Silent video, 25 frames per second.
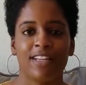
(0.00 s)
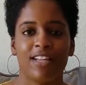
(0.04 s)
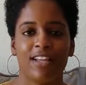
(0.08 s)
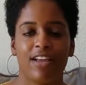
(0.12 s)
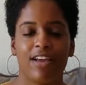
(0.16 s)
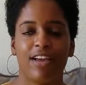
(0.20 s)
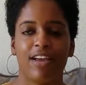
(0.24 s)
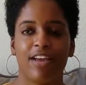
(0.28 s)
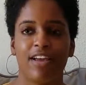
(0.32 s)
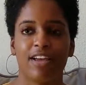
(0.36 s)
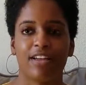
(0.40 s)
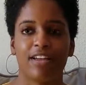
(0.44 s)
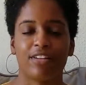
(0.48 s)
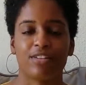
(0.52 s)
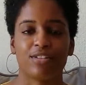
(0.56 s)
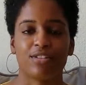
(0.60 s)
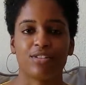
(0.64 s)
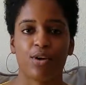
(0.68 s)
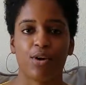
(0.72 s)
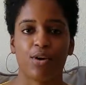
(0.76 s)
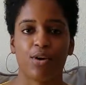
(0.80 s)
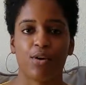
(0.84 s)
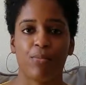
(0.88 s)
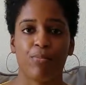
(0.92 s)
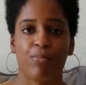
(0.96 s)
And
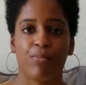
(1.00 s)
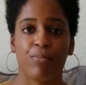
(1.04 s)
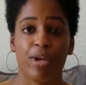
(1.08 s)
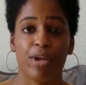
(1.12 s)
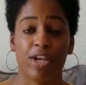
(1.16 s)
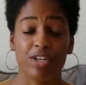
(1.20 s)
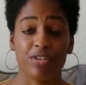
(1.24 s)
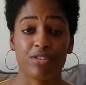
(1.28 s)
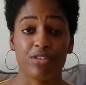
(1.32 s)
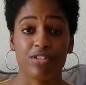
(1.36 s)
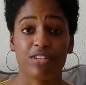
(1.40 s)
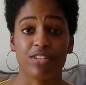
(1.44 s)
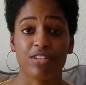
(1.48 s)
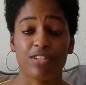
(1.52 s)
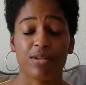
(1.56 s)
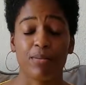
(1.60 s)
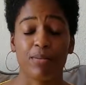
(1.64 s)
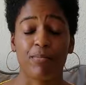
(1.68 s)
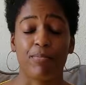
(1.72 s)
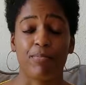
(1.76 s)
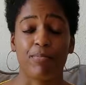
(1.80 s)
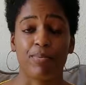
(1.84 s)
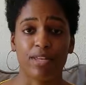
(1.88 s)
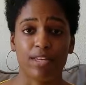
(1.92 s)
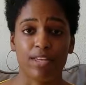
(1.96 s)
so Pinterest is a
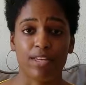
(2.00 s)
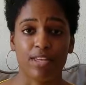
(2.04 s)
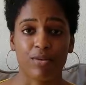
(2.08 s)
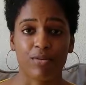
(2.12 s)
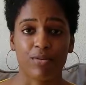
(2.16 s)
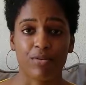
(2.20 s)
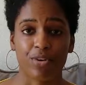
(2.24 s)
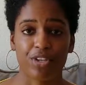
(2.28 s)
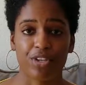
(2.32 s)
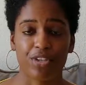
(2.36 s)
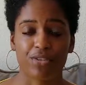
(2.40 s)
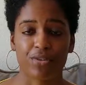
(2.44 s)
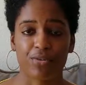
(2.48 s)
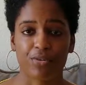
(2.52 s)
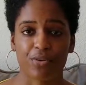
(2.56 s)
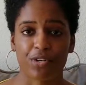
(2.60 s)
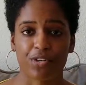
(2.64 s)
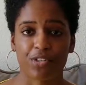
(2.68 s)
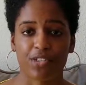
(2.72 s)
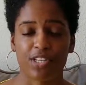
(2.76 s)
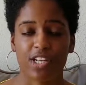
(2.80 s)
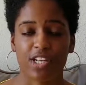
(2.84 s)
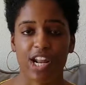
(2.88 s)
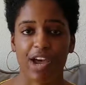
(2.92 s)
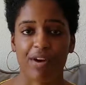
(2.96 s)
big resource
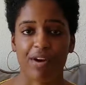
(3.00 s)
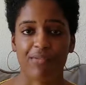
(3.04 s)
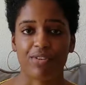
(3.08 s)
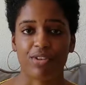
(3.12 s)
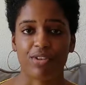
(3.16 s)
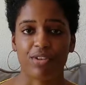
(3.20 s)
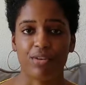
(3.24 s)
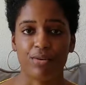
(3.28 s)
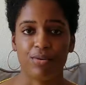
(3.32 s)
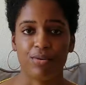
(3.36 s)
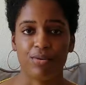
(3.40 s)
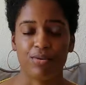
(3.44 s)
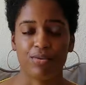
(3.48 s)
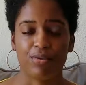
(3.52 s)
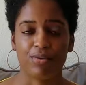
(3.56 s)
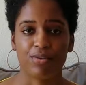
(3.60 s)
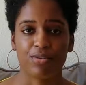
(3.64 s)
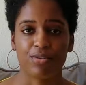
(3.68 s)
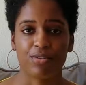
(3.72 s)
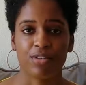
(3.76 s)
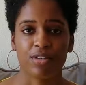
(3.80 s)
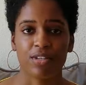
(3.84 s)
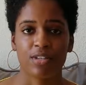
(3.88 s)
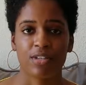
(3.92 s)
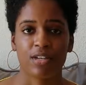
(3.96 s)
that I've
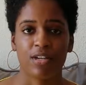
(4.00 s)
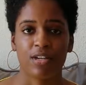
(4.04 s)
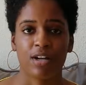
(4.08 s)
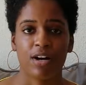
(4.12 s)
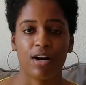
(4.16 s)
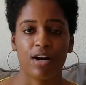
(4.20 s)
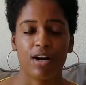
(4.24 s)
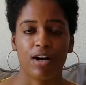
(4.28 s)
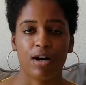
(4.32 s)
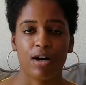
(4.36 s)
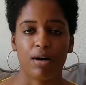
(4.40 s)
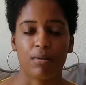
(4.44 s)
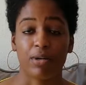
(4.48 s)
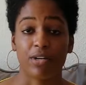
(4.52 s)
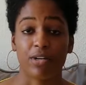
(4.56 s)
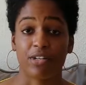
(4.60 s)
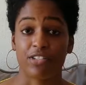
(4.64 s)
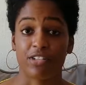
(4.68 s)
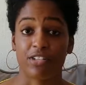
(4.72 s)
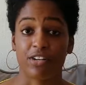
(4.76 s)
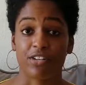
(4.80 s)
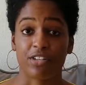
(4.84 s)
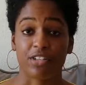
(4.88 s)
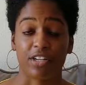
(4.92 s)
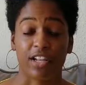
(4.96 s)
used because
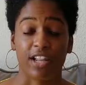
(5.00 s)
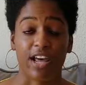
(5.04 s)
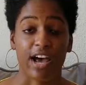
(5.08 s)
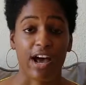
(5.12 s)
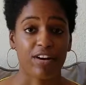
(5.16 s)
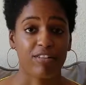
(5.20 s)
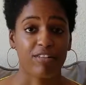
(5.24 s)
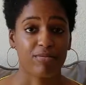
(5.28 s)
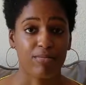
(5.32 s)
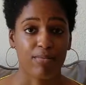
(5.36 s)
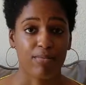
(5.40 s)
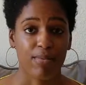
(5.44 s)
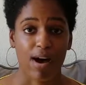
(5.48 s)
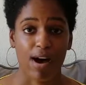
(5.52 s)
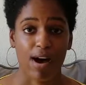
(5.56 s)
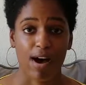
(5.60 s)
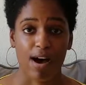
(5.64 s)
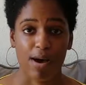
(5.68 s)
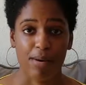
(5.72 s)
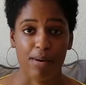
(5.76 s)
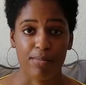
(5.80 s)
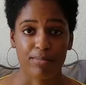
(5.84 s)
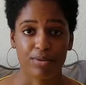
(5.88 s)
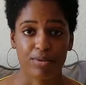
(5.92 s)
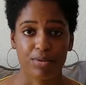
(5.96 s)
there's a lot of
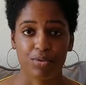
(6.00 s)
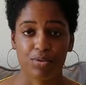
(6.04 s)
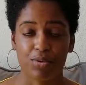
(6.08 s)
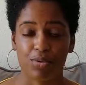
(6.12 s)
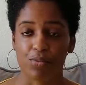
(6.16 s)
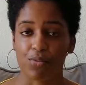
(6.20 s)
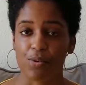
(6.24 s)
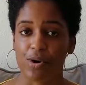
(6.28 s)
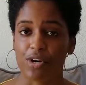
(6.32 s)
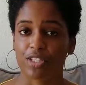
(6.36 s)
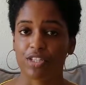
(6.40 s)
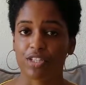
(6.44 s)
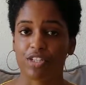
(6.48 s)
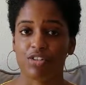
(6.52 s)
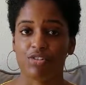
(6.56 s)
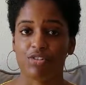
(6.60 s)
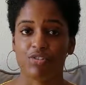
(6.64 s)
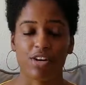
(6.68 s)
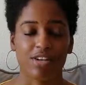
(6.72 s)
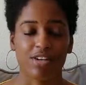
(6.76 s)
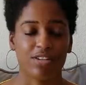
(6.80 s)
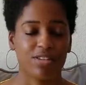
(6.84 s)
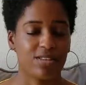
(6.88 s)
moms who want to dress